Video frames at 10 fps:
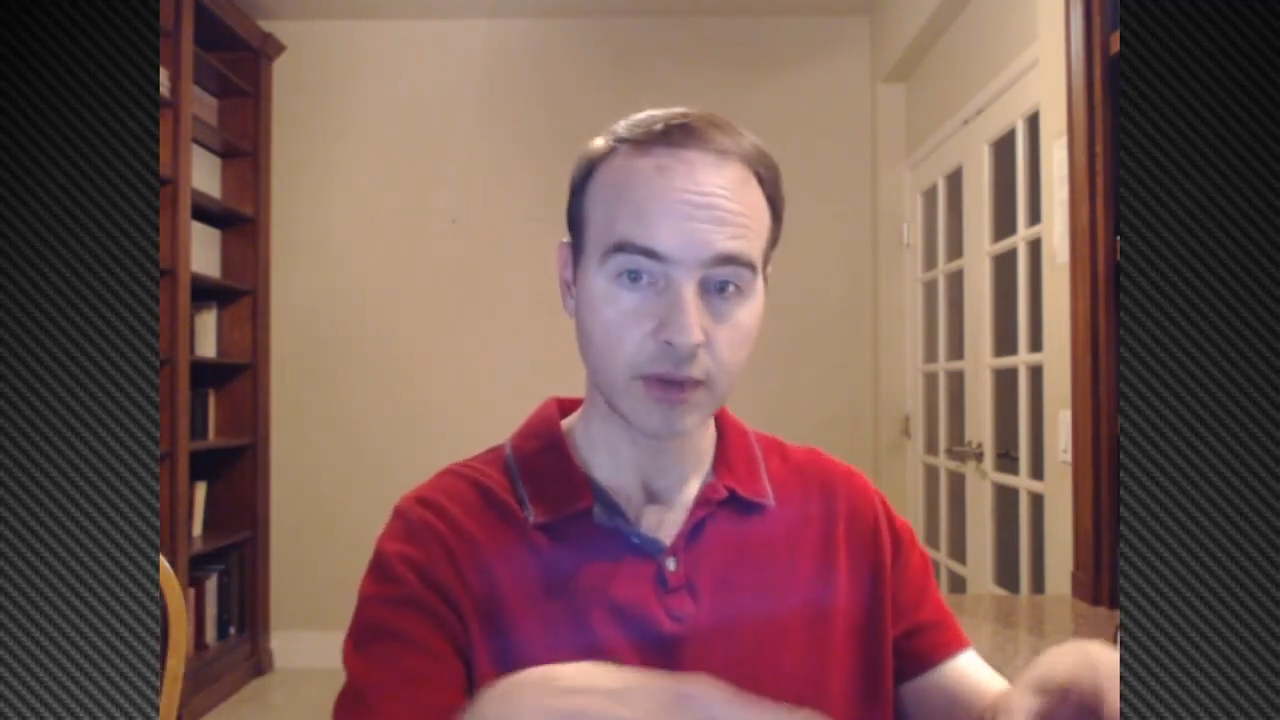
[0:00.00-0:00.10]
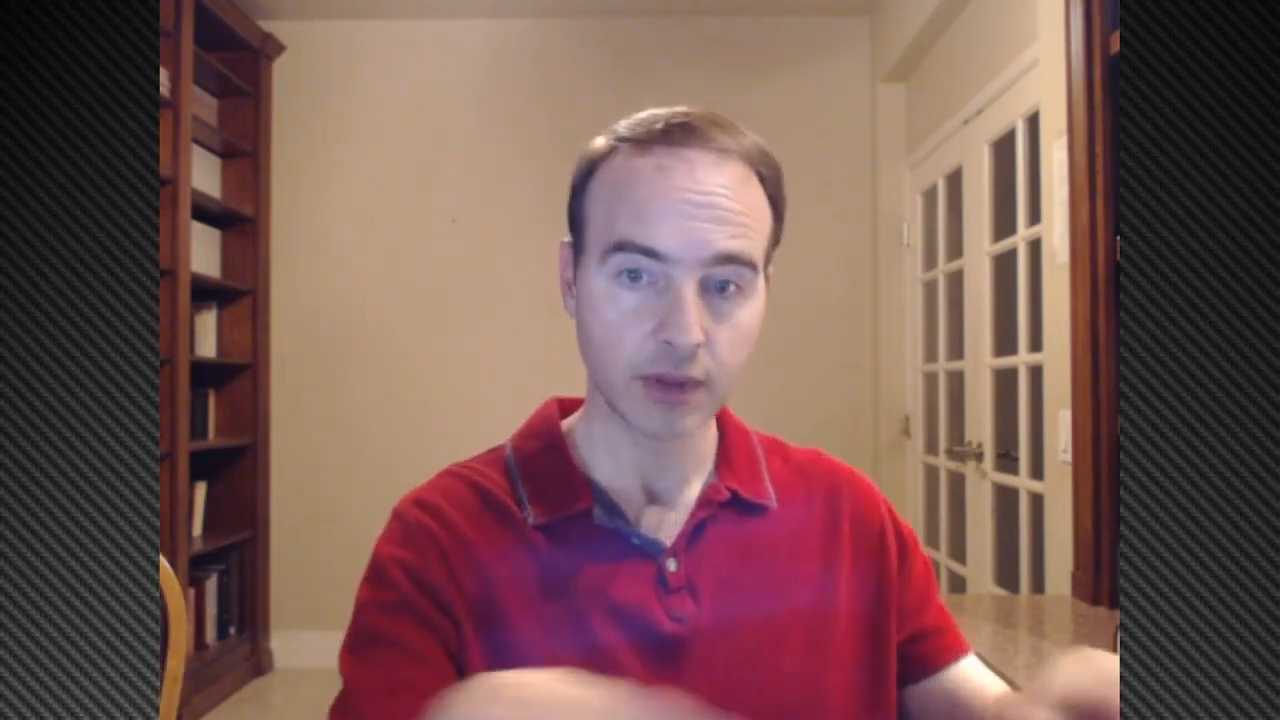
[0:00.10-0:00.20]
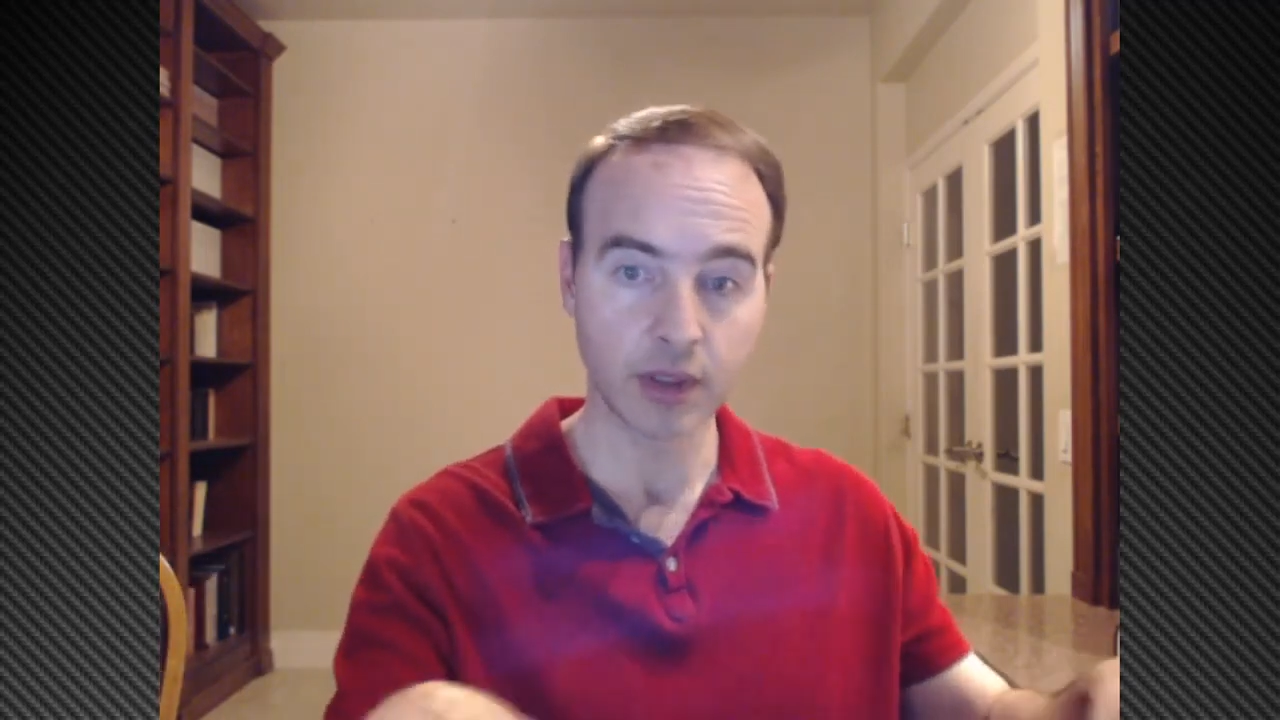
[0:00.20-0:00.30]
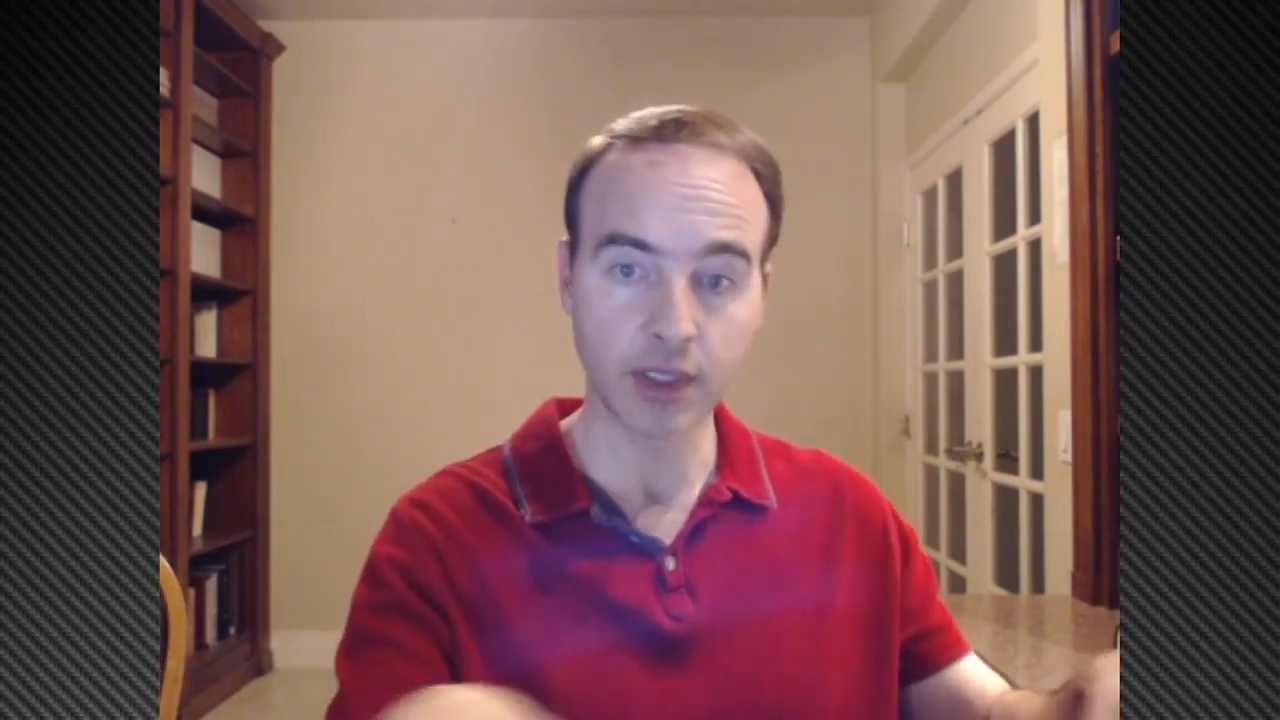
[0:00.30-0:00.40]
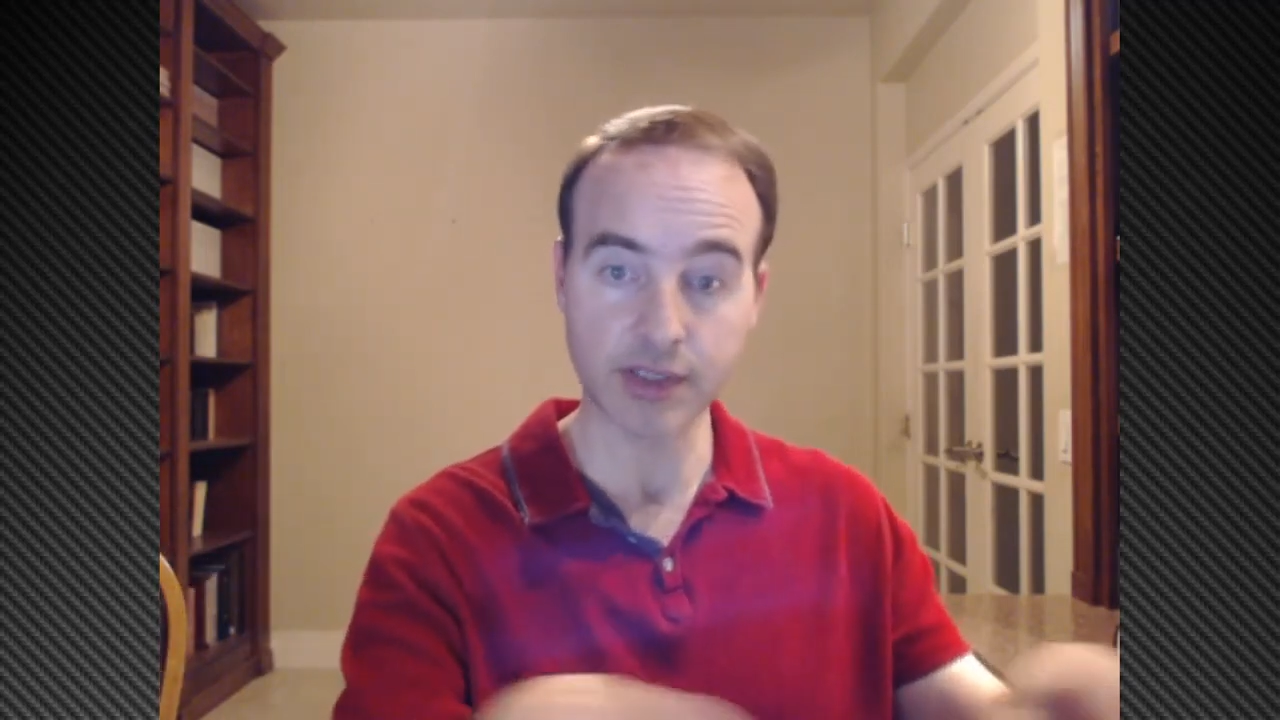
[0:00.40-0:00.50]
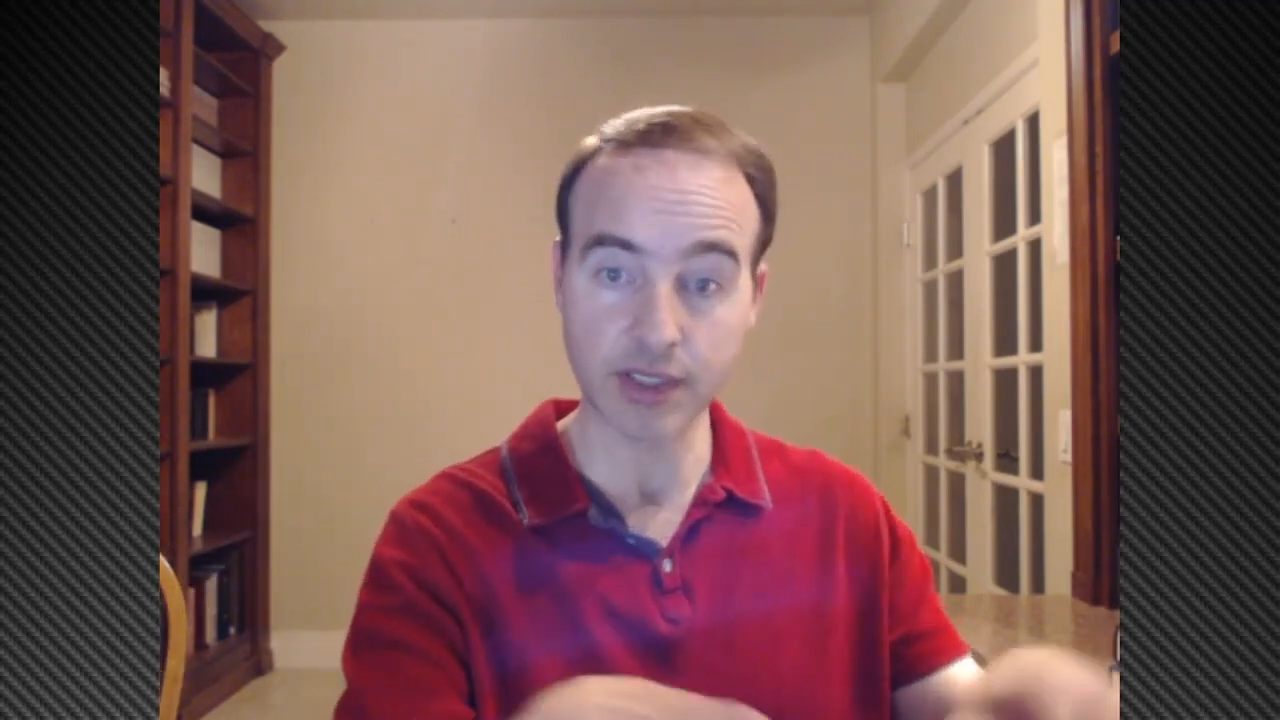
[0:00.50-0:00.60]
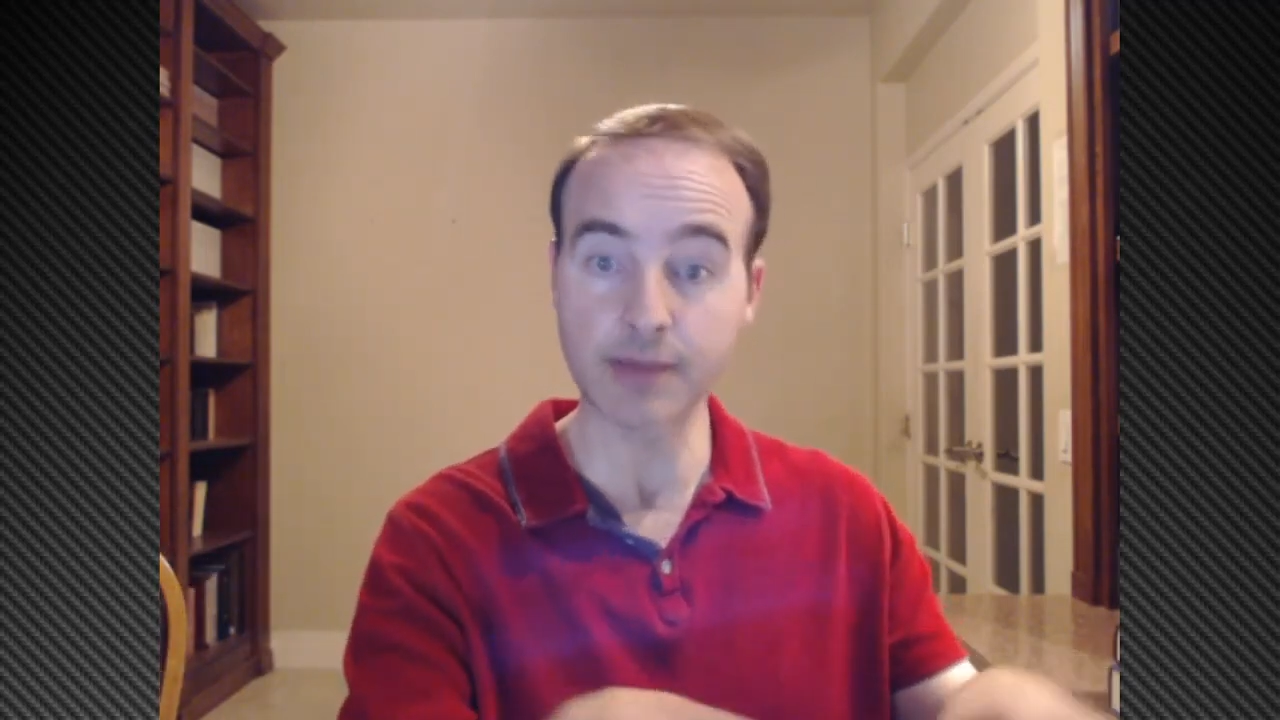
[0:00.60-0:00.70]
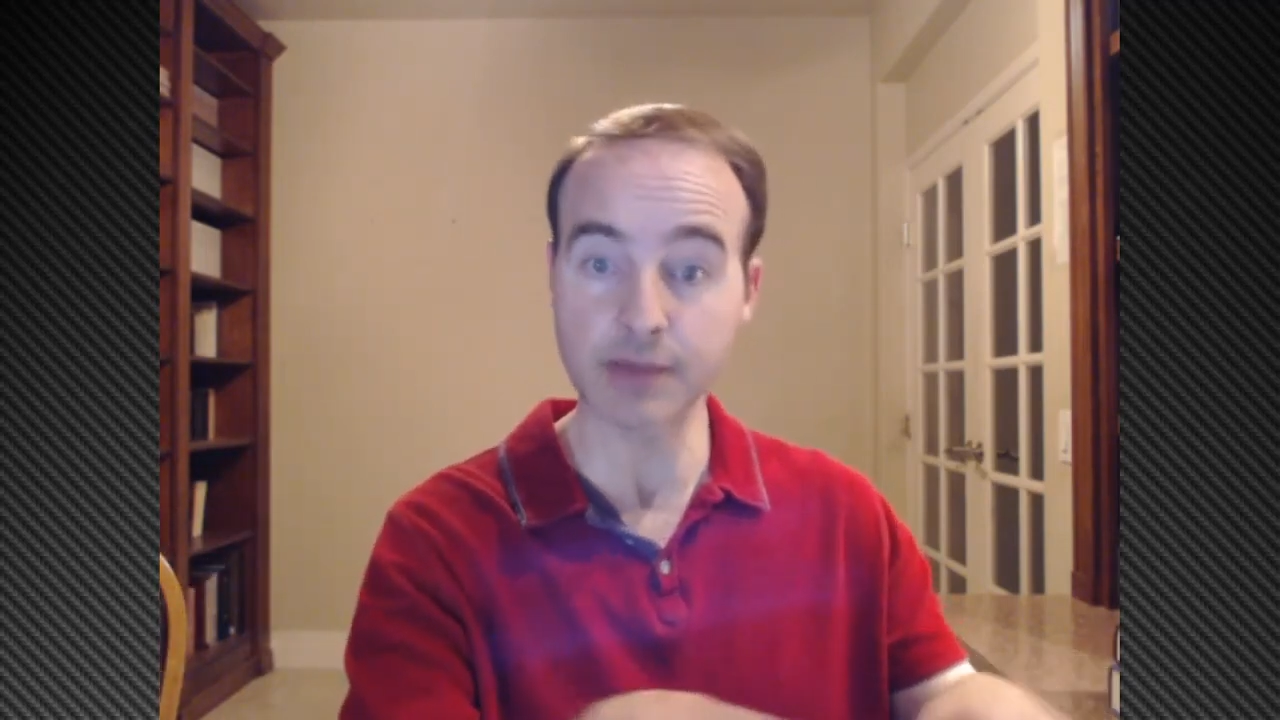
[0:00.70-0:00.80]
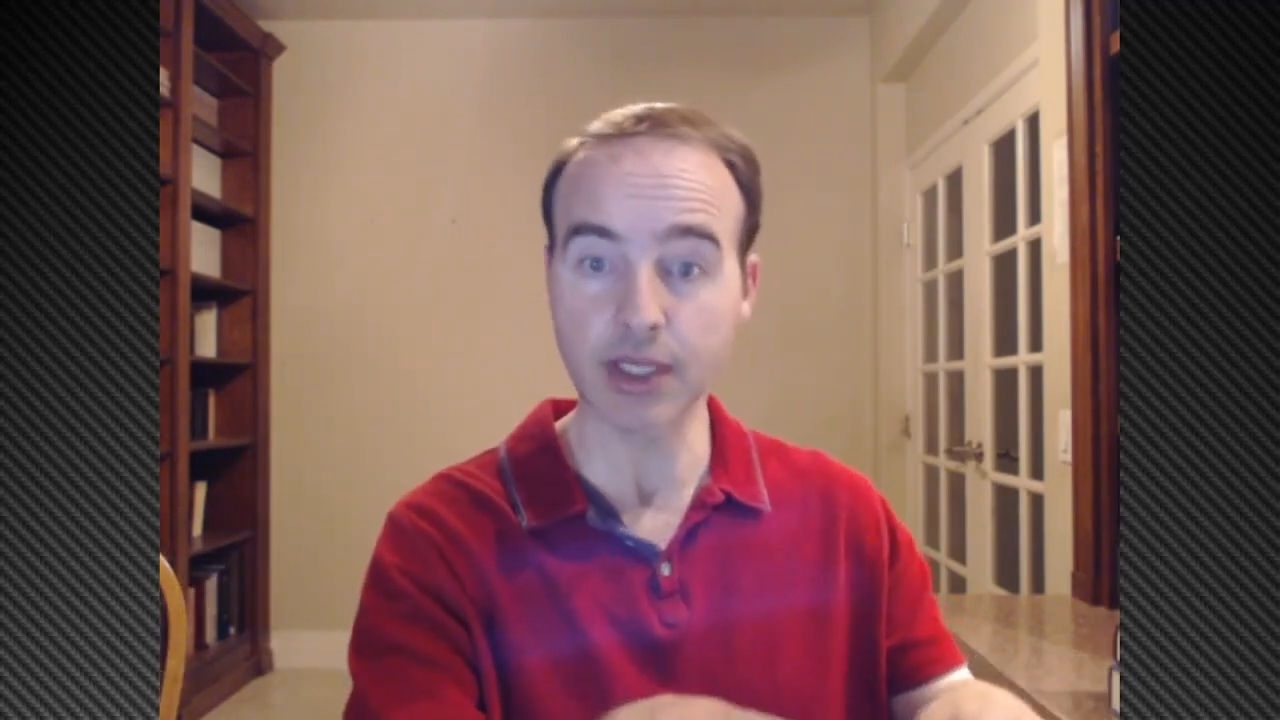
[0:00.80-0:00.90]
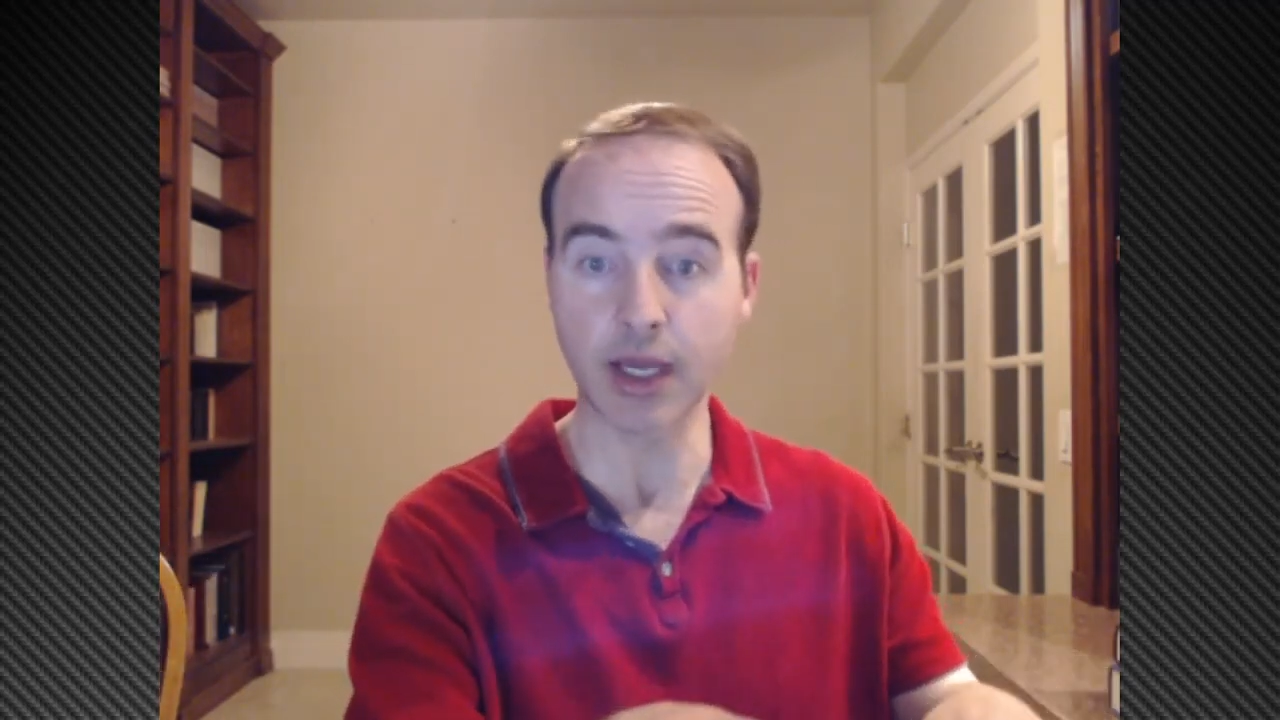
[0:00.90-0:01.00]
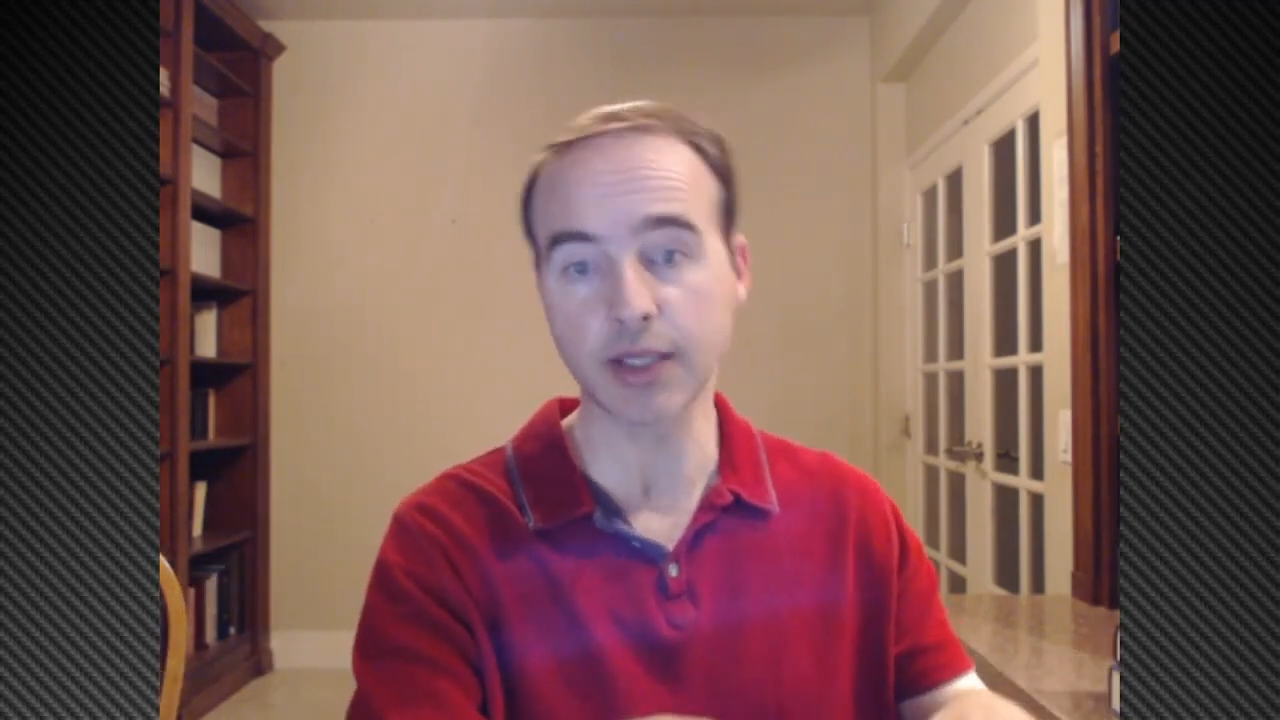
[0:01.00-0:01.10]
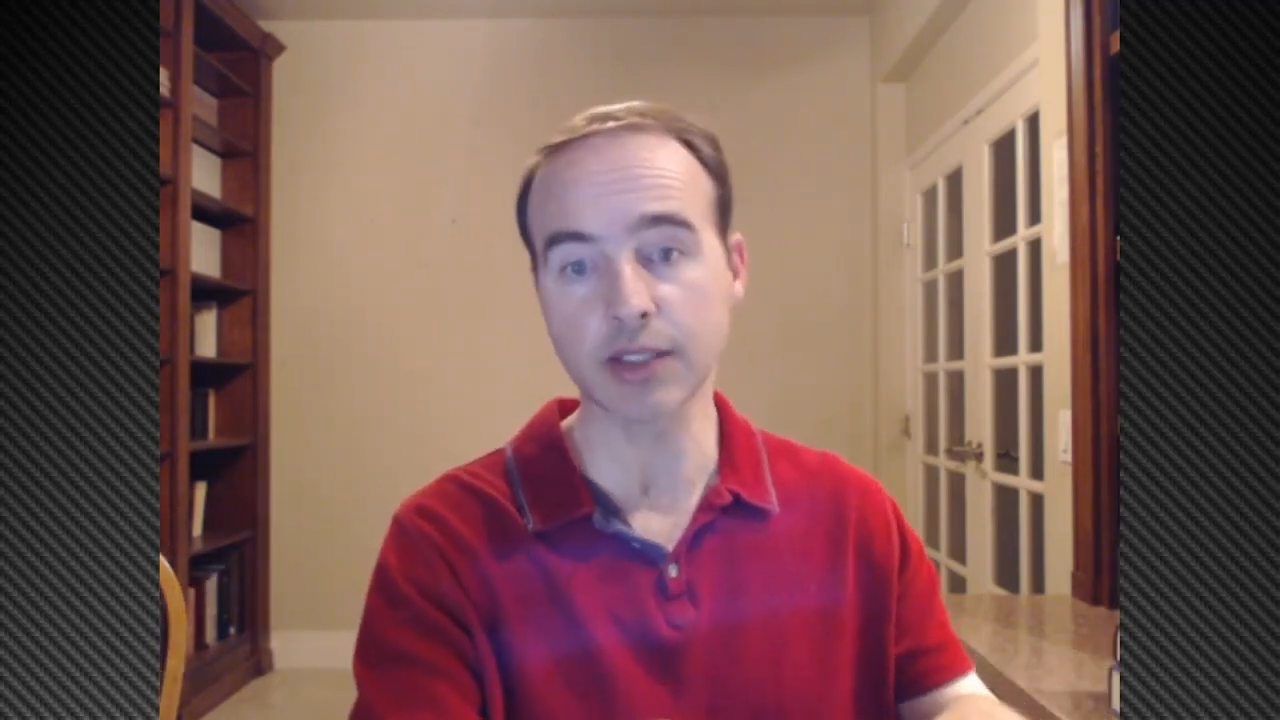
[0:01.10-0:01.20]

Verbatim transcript: on the same side